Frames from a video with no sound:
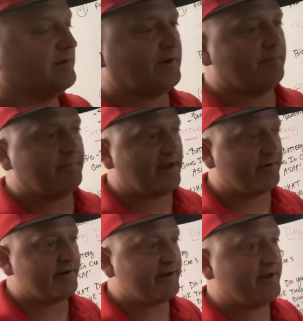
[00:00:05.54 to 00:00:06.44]
about
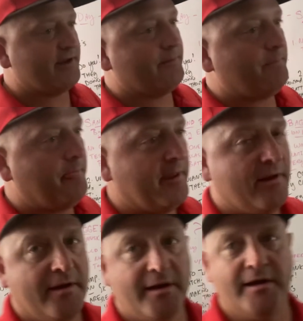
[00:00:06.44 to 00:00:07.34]
battery day
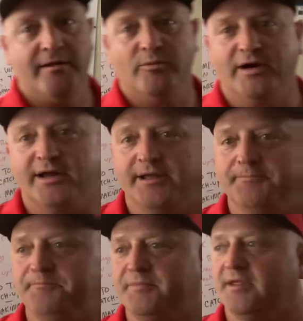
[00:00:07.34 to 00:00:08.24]
and why
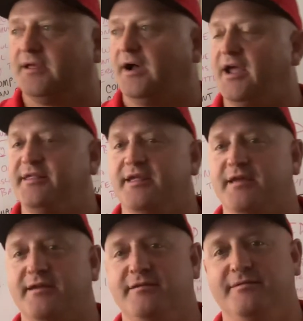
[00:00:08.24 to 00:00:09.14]
I
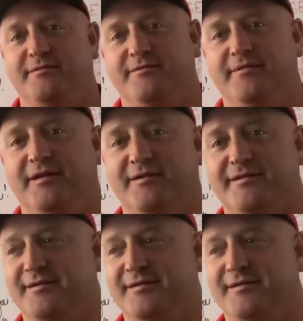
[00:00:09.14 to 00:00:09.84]
think that